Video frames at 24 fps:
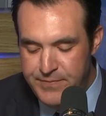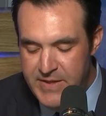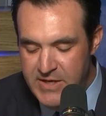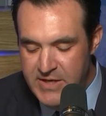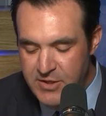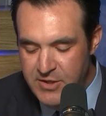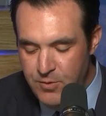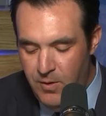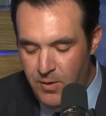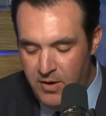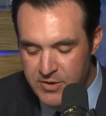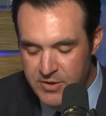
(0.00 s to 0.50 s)
Then
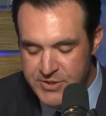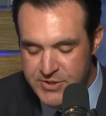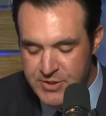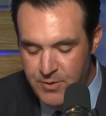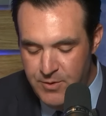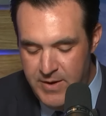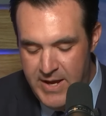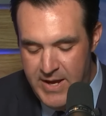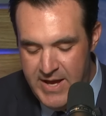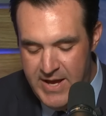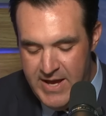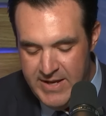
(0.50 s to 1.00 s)
you
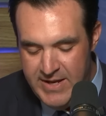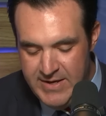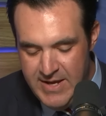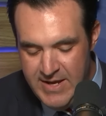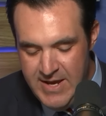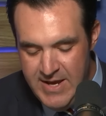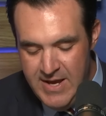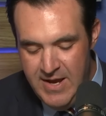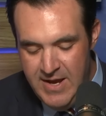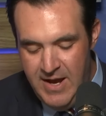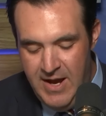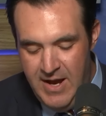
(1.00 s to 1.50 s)
also had
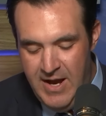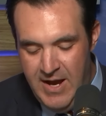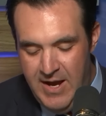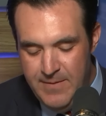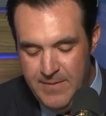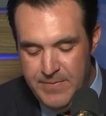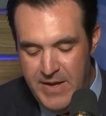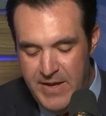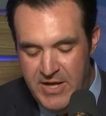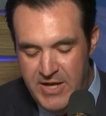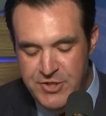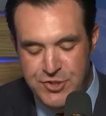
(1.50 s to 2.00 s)

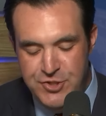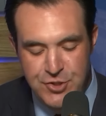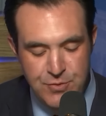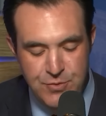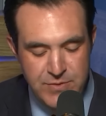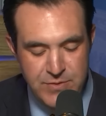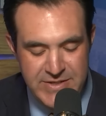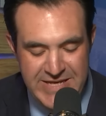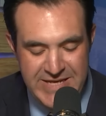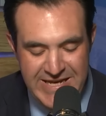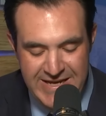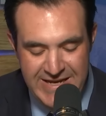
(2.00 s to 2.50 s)
a
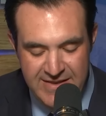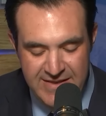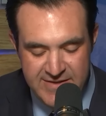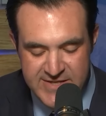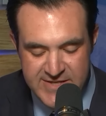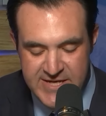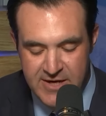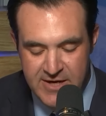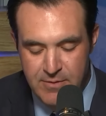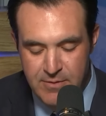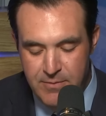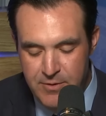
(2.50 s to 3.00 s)
Juneteenth
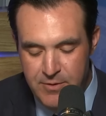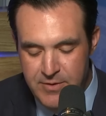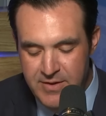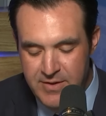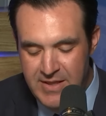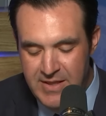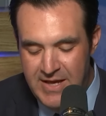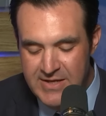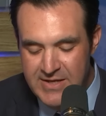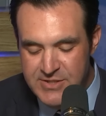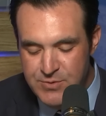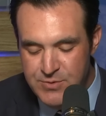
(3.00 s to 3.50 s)
ceremony
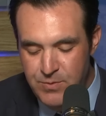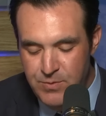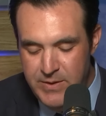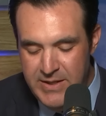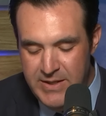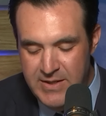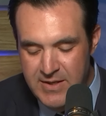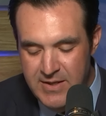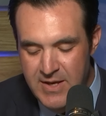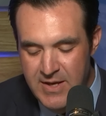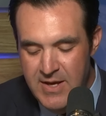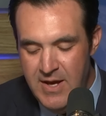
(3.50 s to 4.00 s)
last
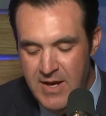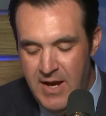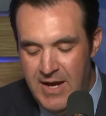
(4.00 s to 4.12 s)
week,